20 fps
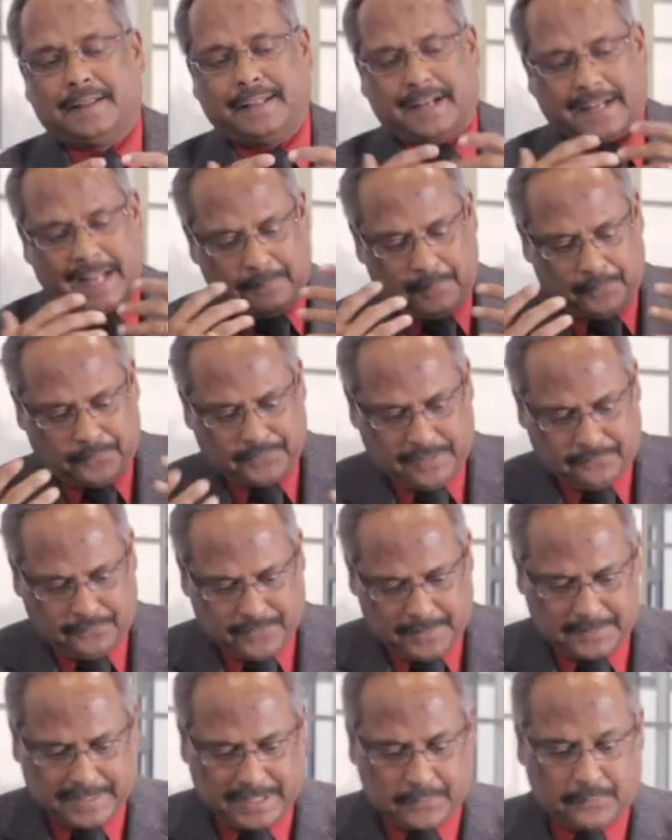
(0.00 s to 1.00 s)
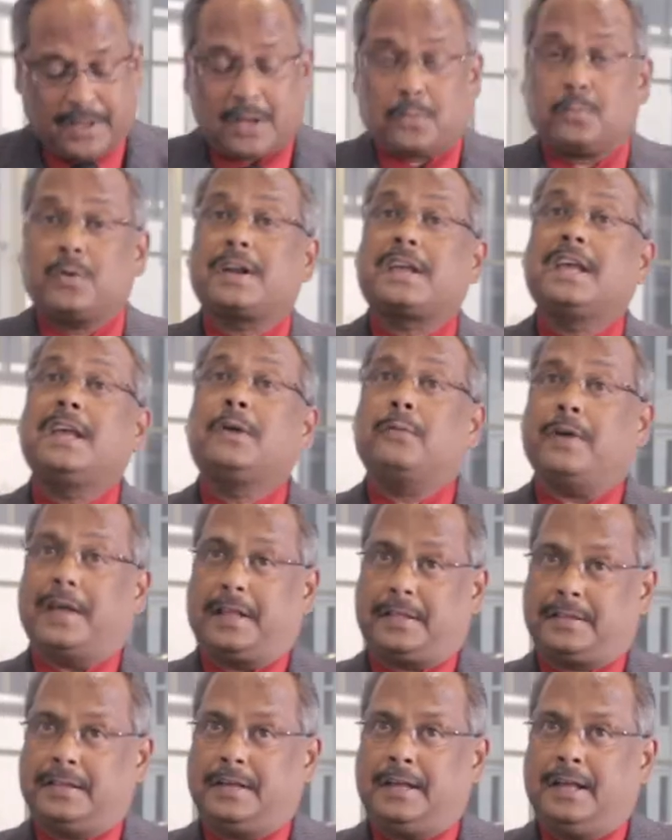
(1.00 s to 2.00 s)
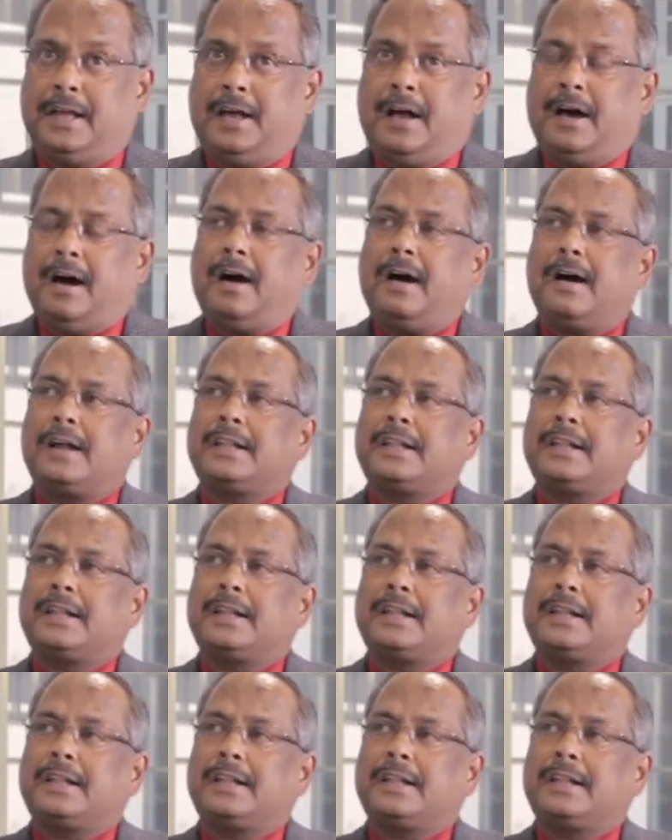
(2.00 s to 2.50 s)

The type of thin films that we are working with are